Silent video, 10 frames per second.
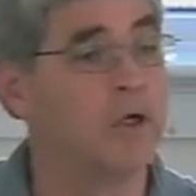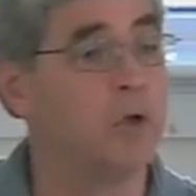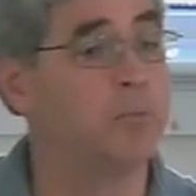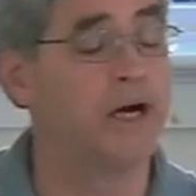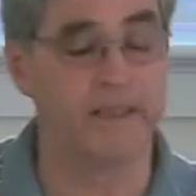
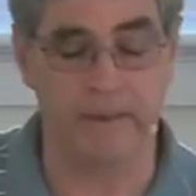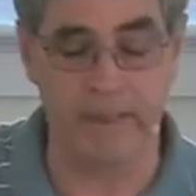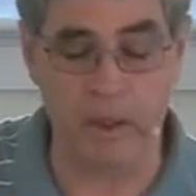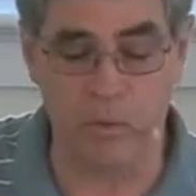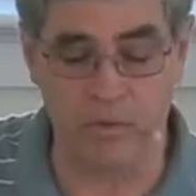But,
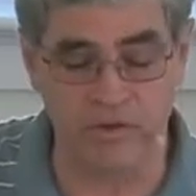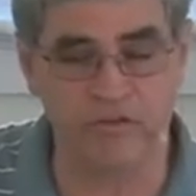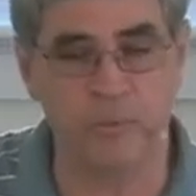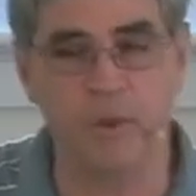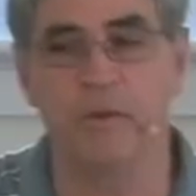you know, the
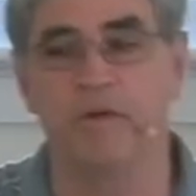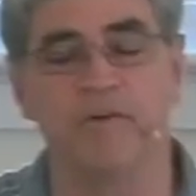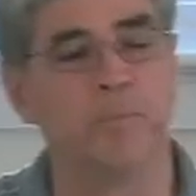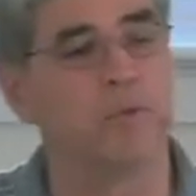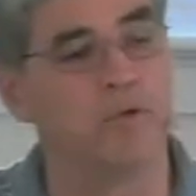spirit of
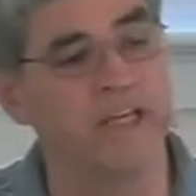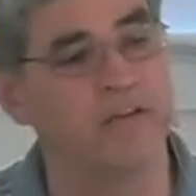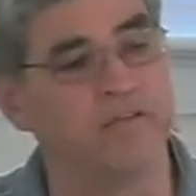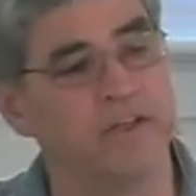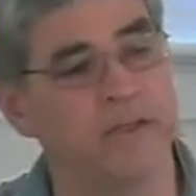
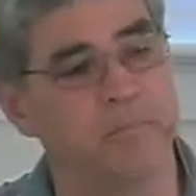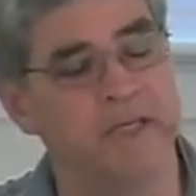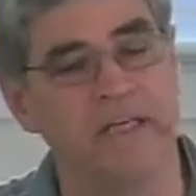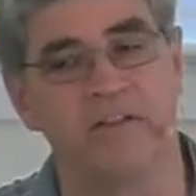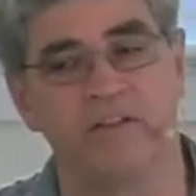unbelief, the
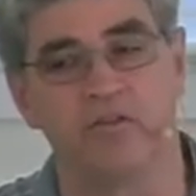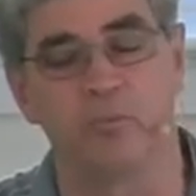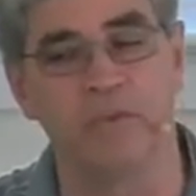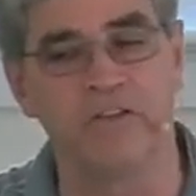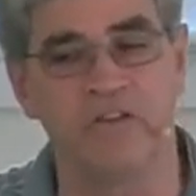being
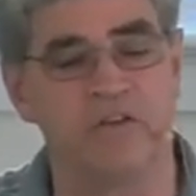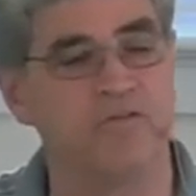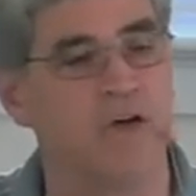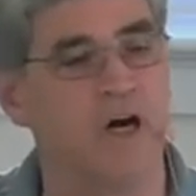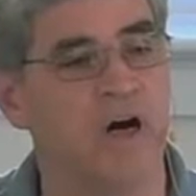
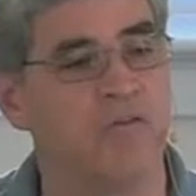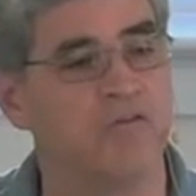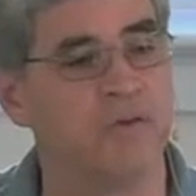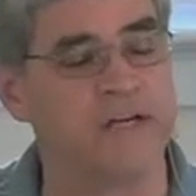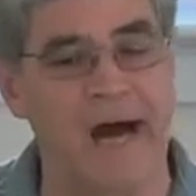dismissive
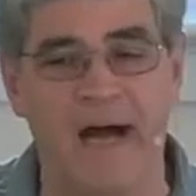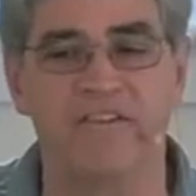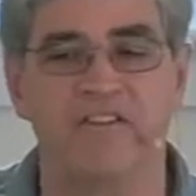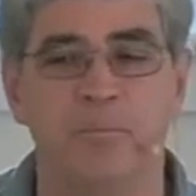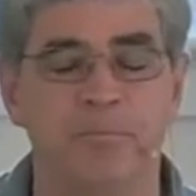of
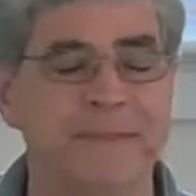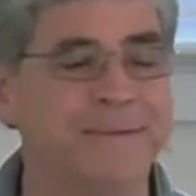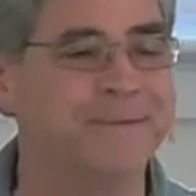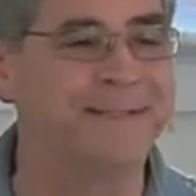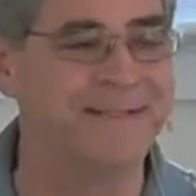God's
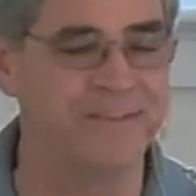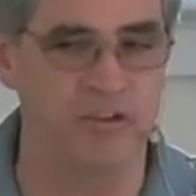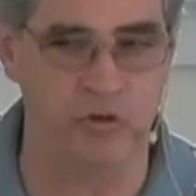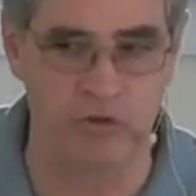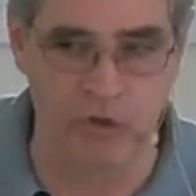ability
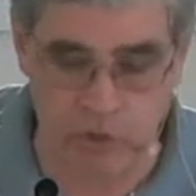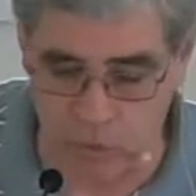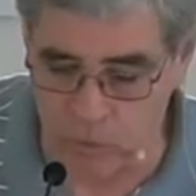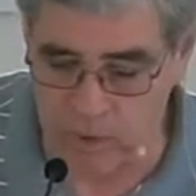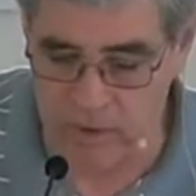to
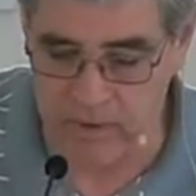do,